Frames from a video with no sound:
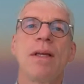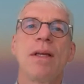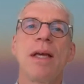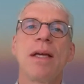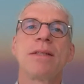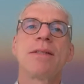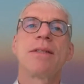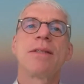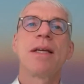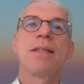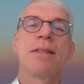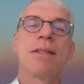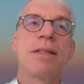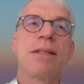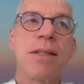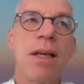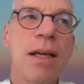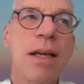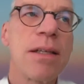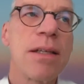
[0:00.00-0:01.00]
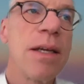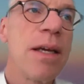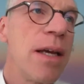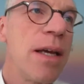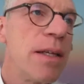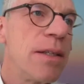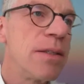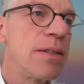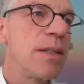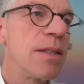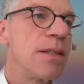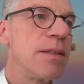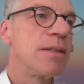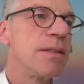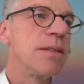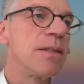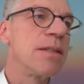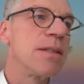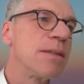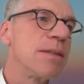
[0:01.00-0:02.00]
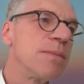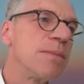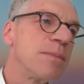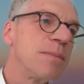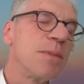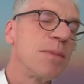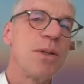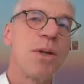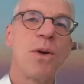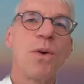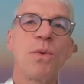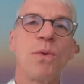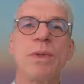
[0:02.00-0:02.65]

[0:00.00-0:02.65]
Yes, exactly. And you know,